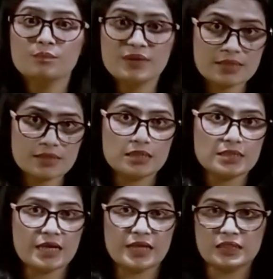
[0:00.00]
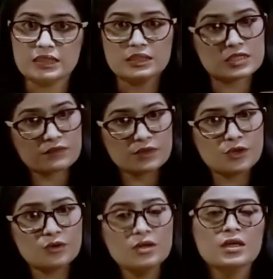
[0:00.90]
bases. And in this
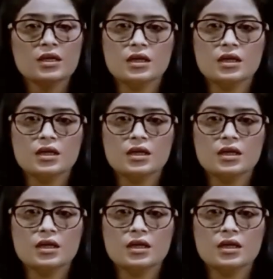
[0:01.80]
video,